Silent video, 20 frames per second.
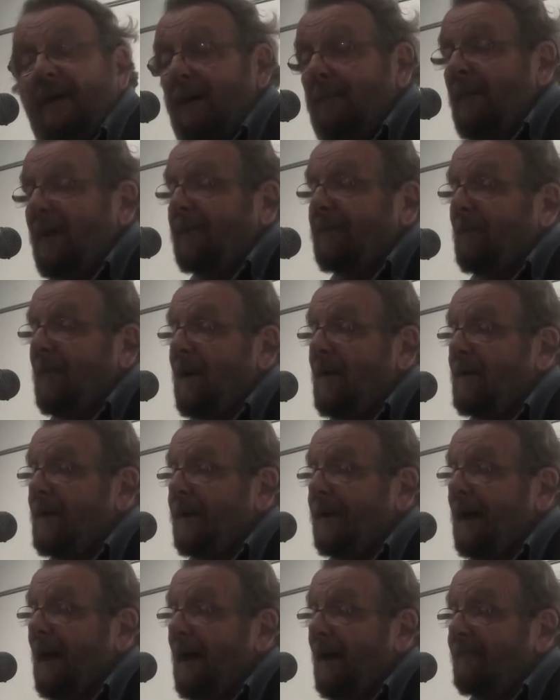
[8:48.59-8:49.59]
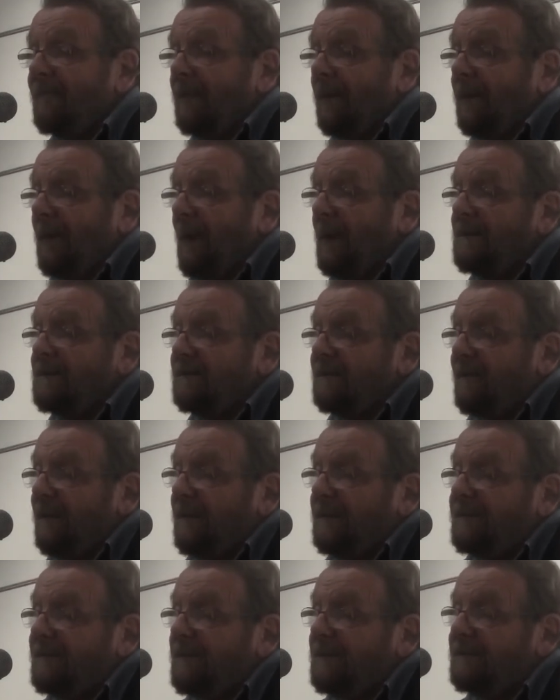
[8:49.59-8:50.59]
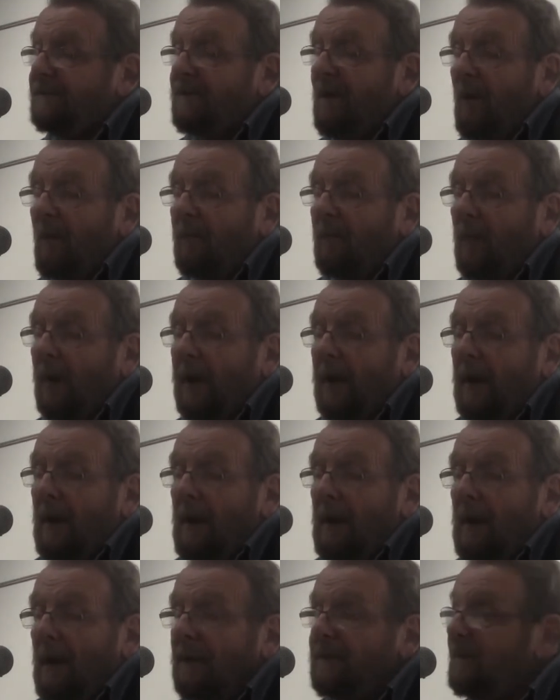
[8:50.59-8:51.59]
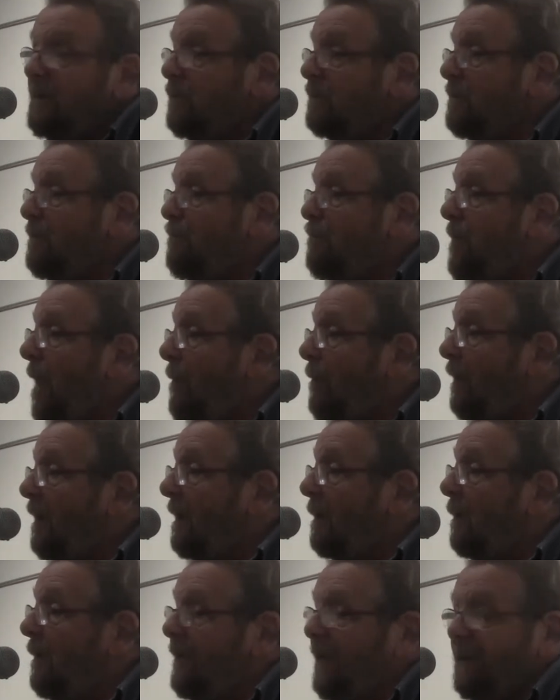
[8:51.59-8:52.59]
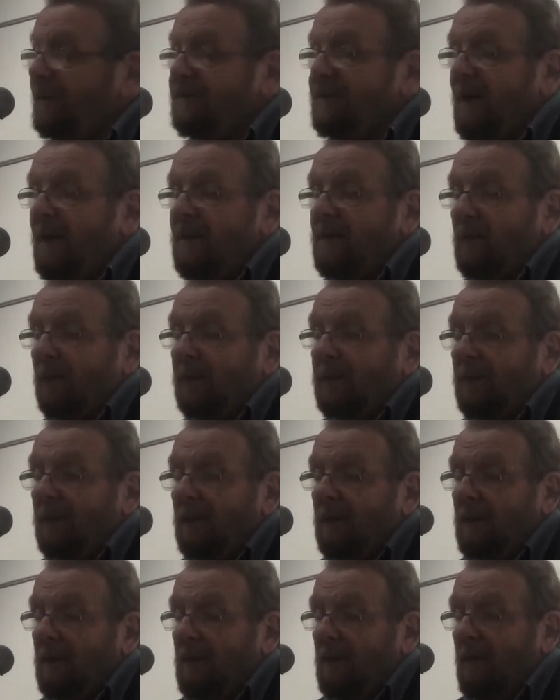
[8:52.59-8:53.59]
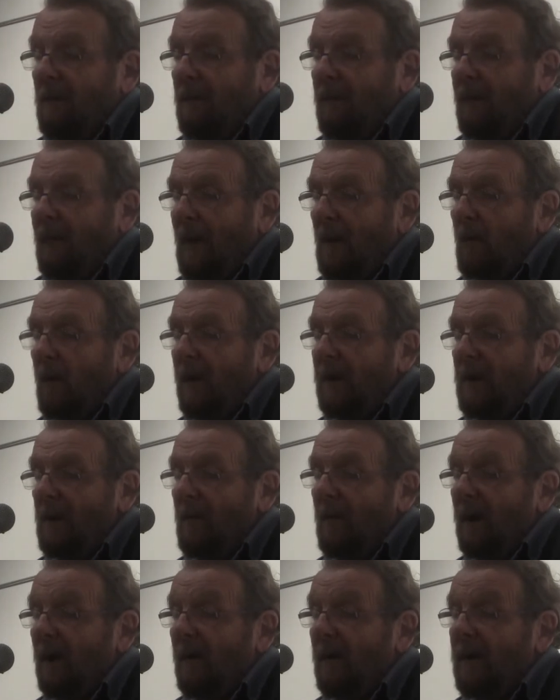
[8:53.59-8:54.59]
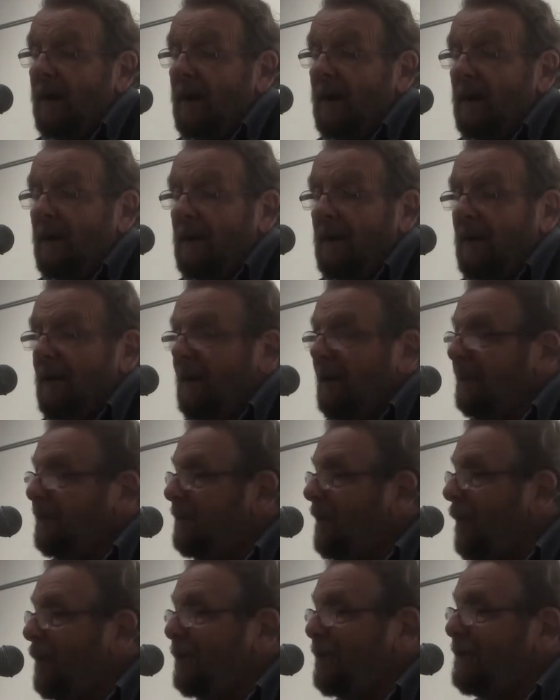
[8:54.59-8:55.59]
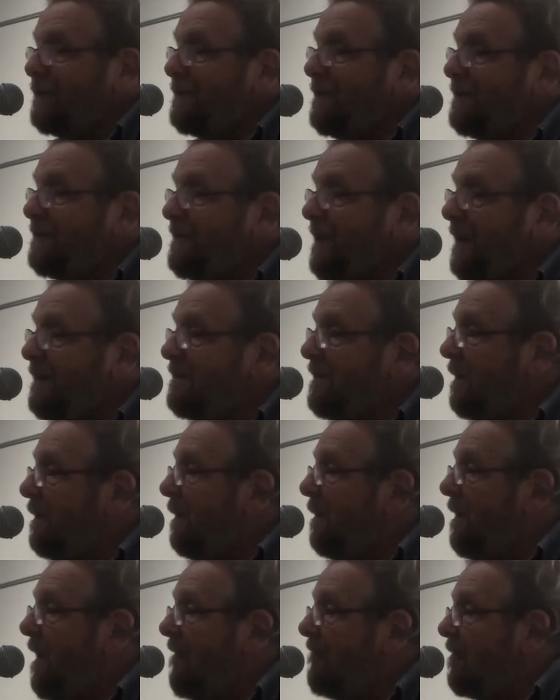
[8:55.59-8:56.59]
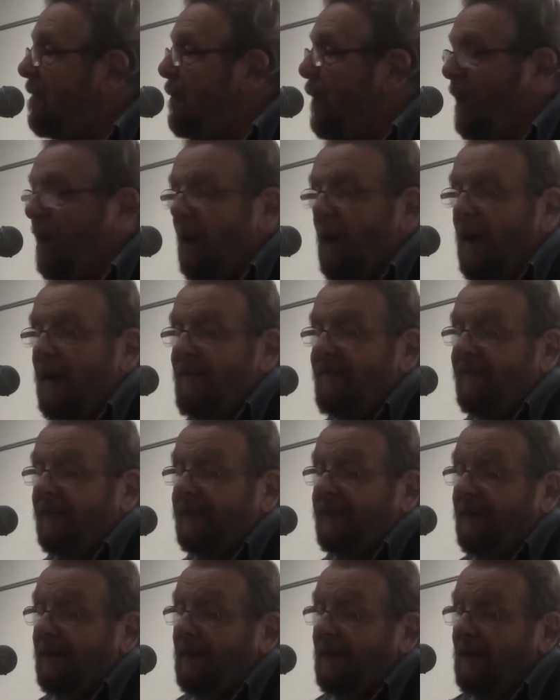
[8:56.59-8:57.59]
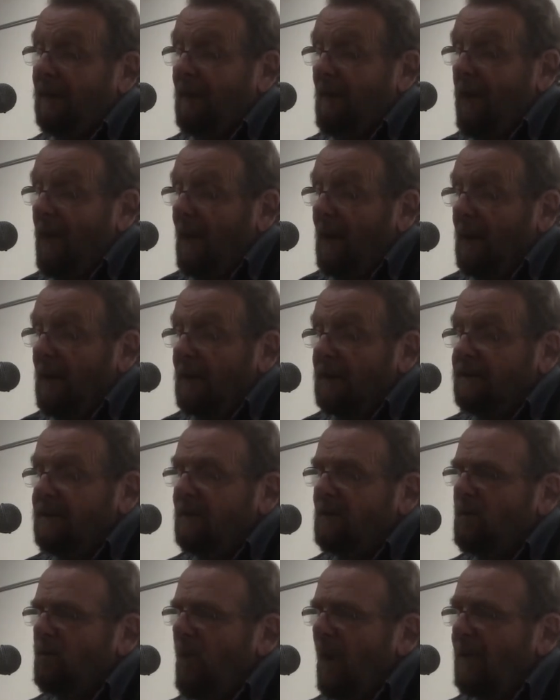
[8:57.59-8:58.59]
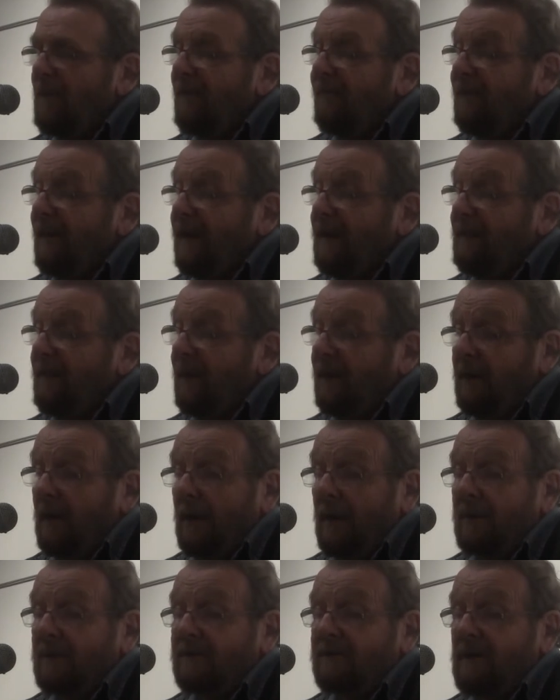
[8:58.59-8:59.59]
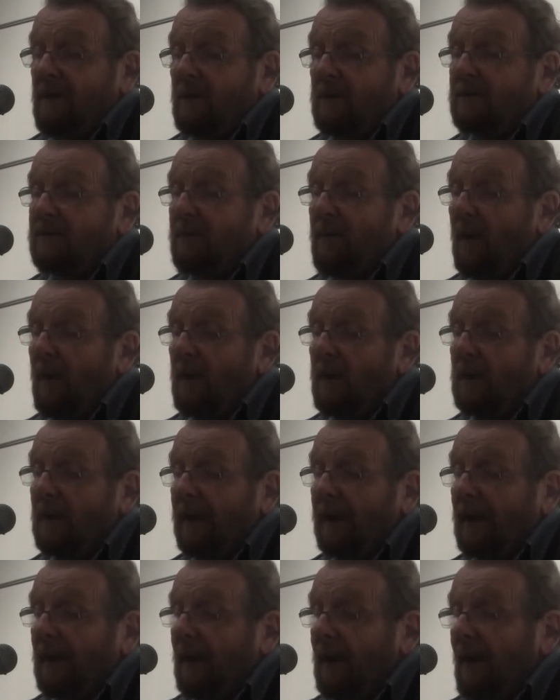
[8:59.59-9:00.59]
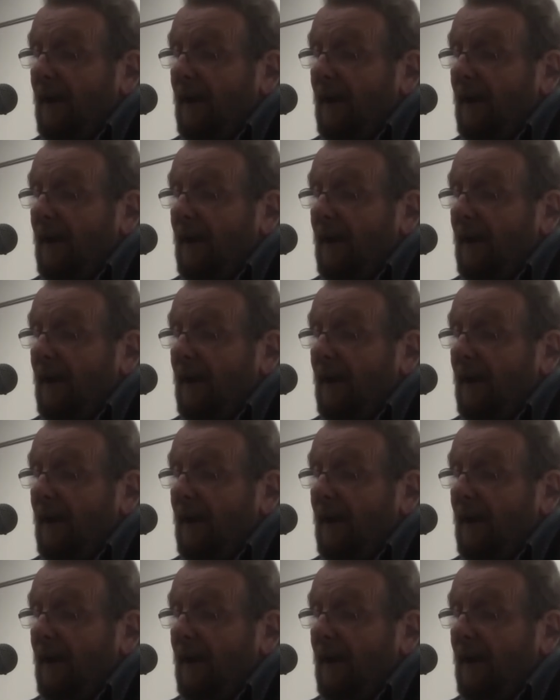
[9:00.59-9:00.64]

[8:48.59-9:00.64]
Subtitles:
I met Mary Galvin in High Street. She stopped me and she was bubbling with excitement. "How are you, Mary?" "Doctor," she said, "you'd never believe it." She had wonderfully green eyes and they were sparkling.